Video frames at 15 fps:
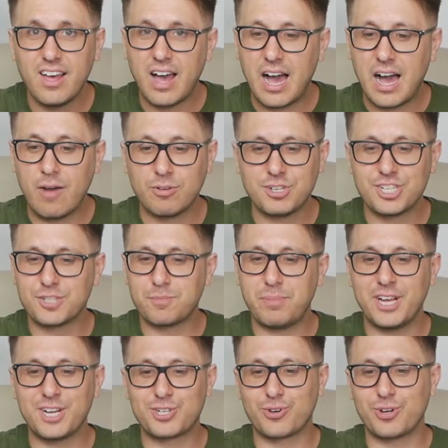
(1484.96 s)
I was just
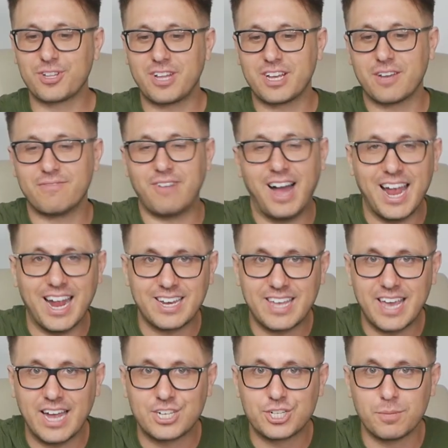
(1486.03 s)
picturing like if I had
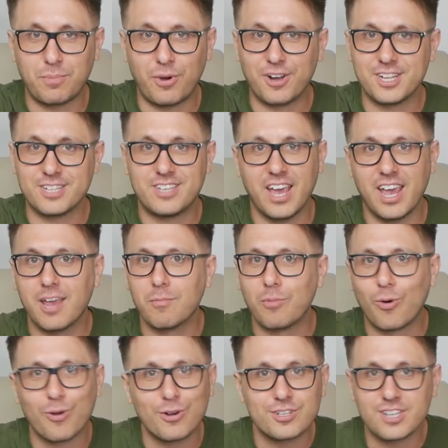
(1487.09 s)
ketchup on a table
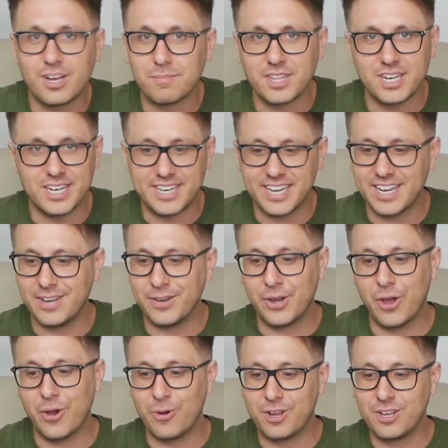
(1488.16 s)
or something and didn't
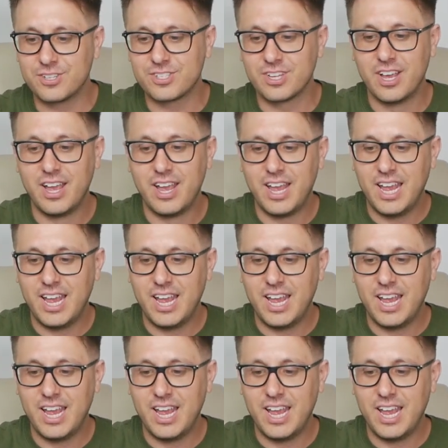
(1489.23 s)
notice,